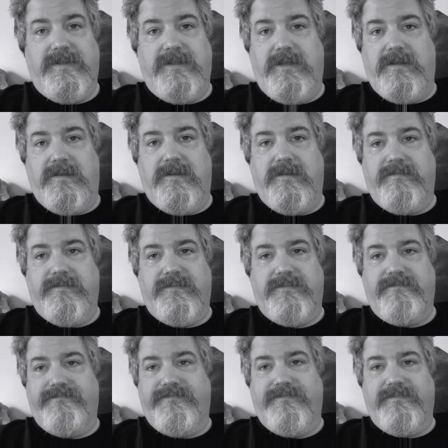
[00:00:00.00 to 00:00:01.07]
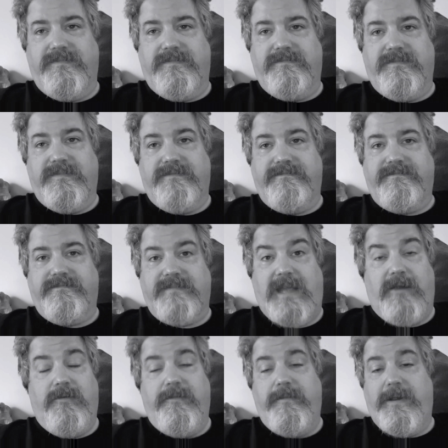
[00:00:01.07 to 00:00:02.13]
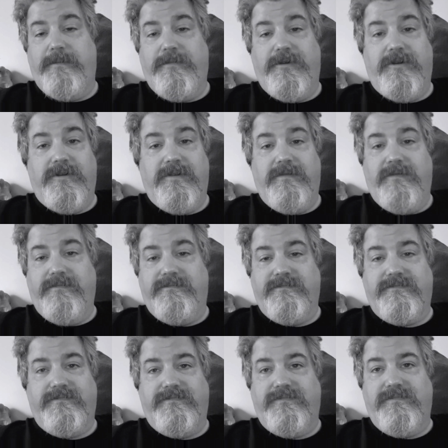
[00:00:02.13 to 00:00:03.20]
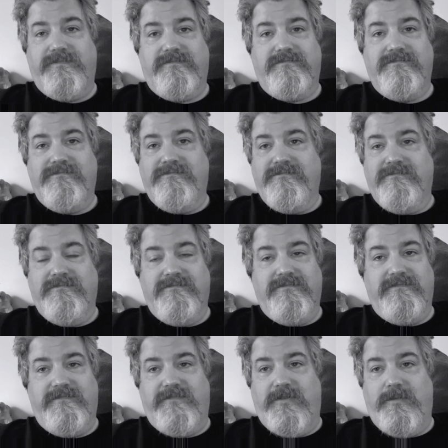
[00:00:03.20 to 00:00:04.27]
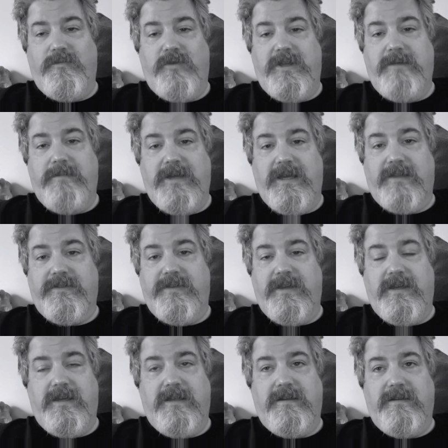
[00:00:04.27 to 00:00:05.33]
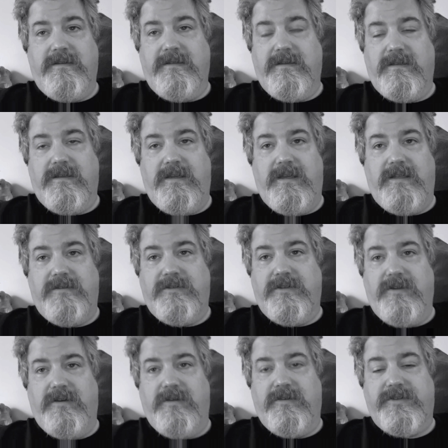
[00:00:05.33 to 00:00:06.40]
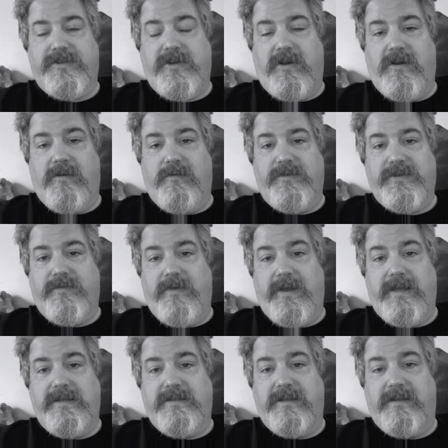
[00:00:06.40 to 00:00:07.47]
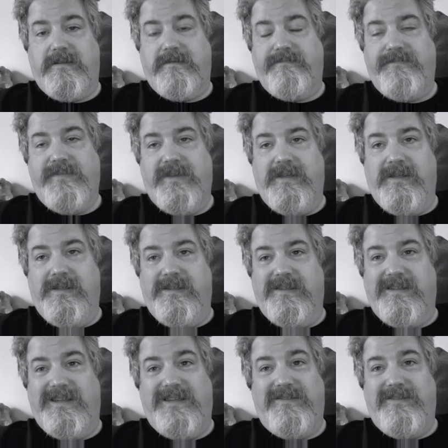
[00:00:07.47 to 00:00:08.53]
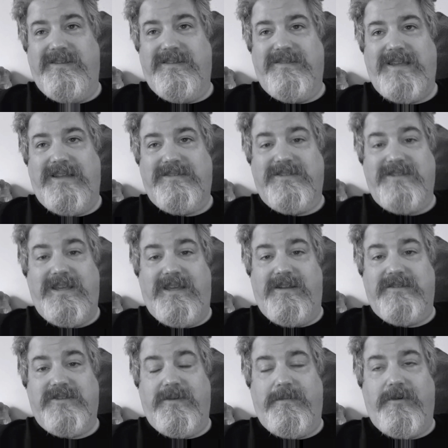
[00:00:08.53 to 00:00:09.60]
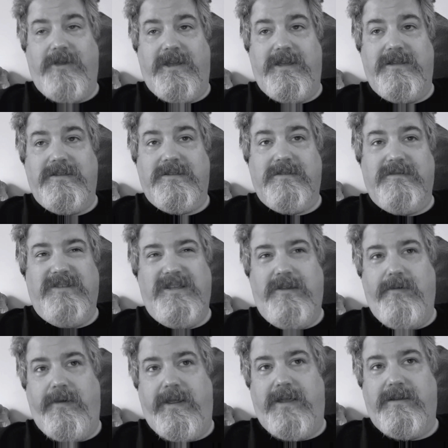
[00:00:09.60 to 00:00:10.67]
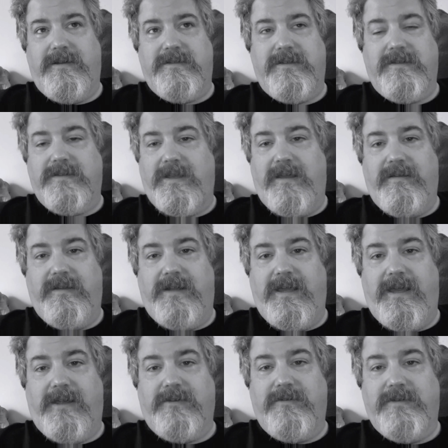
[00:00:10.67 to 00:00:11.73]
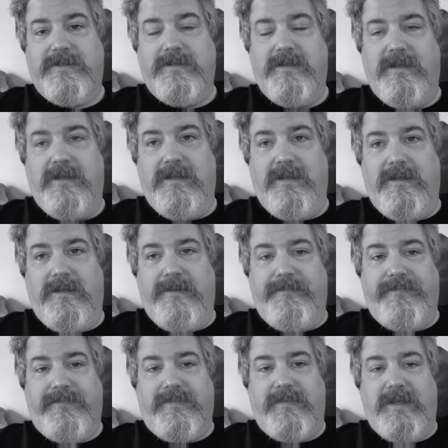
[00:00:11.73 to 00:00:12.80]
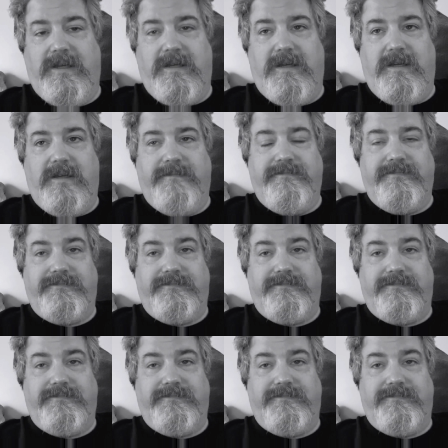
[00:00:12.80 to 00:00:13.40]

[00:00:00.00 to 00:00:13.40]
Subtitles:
I remember her from way back then, and her star was rising, and that's not a surprise. Lee Grant is a solid actress. And